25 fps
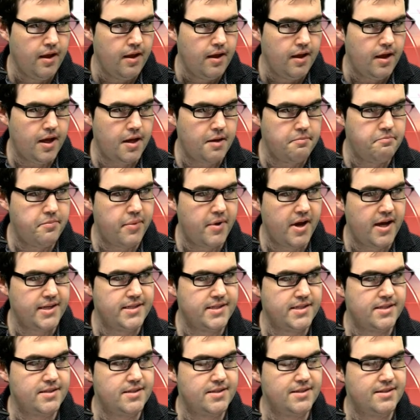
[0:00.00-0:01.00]
Uh, but
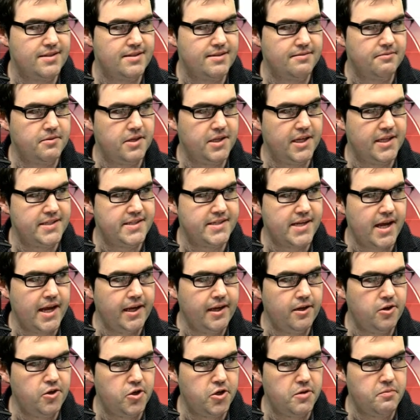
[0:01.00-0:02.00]
it's
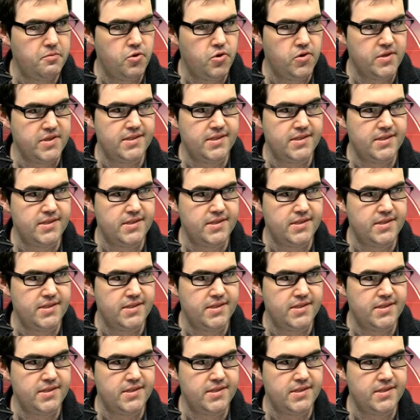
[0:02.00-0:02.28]
taken on a more